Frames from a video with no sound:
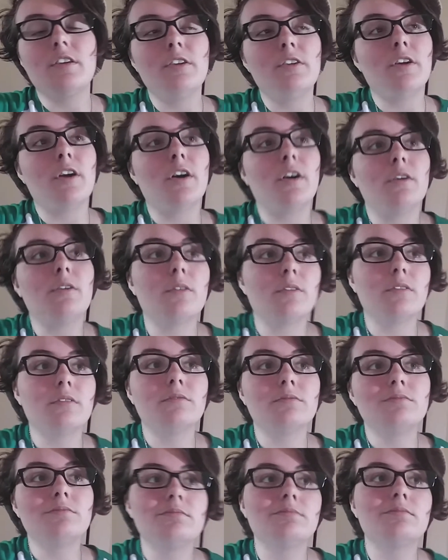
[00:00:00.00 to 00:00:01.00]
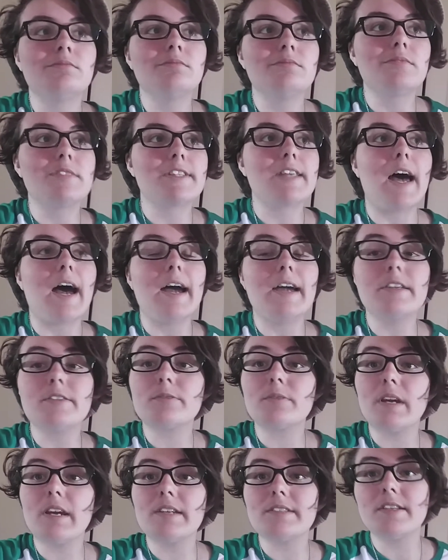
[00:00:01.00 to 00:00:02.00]
you know, size,
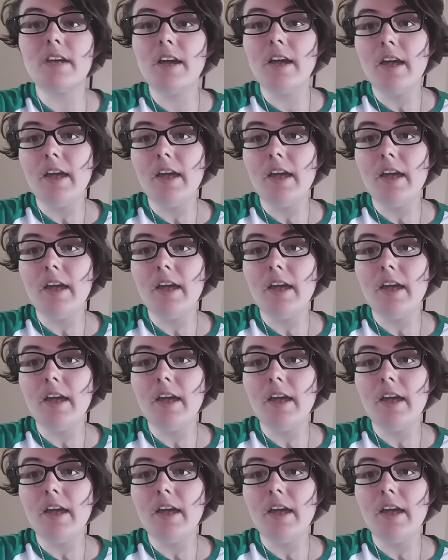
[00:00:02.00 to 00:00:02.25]
race.